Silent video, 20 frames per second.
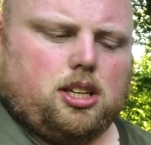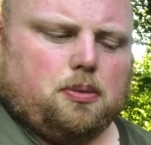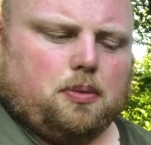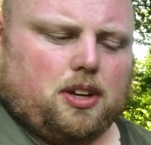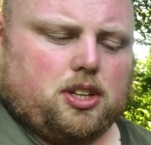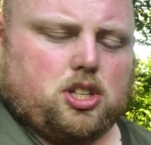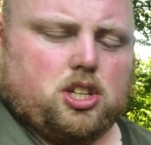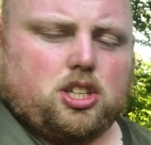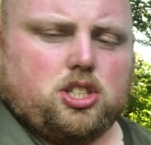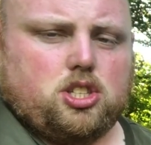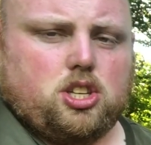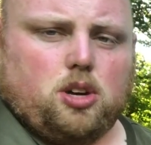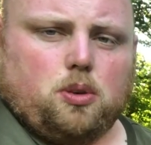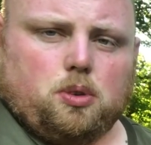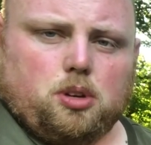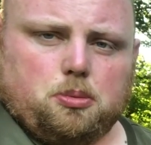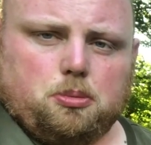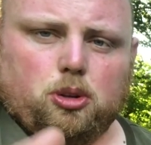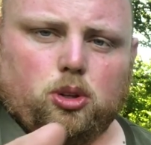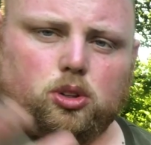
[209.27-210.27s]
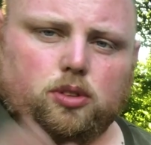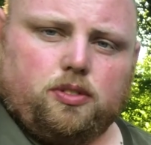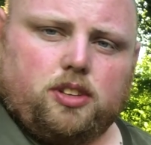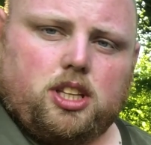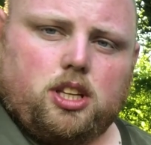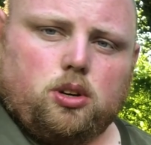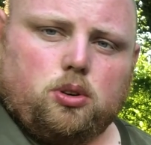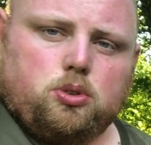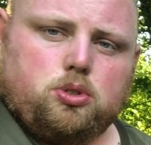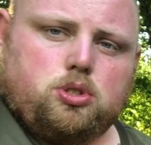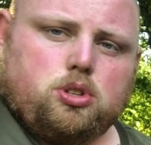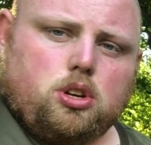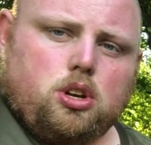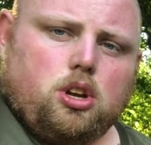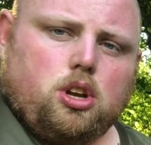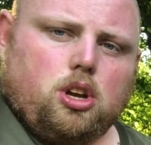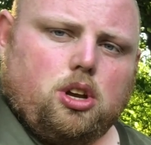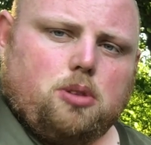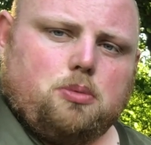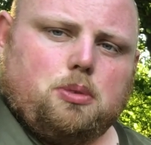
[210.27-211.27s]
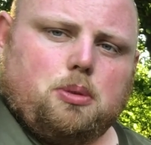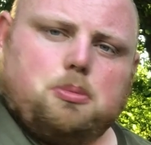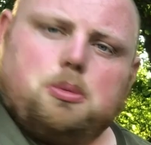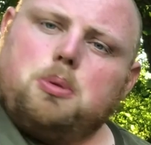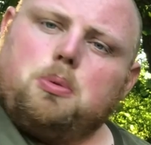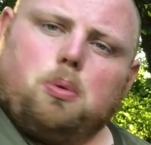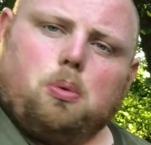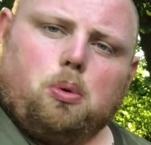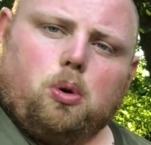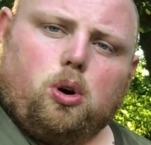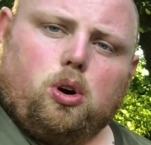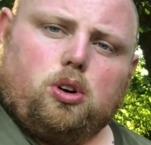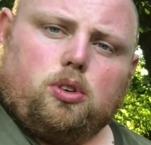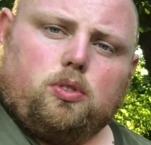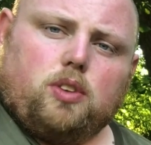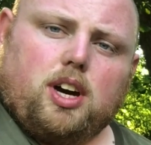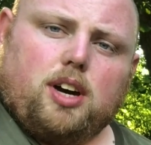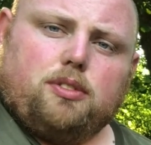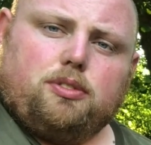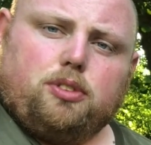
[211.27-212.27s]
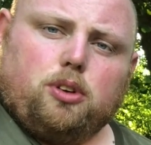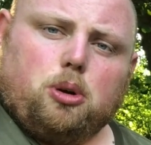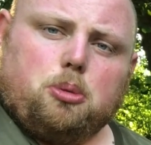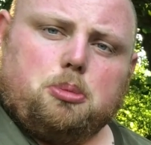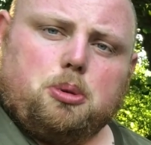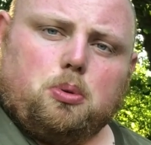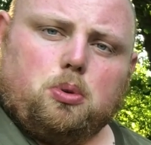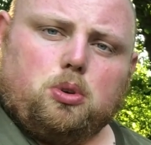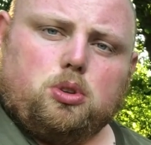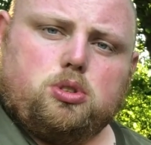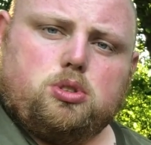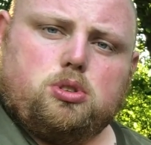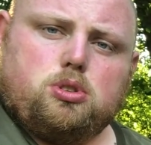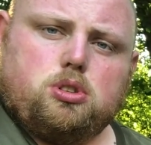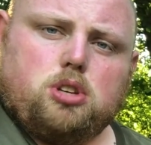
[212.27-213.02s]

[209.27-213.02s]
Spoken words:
As you can see on one of my other videos, when we were walking around Formby Woods,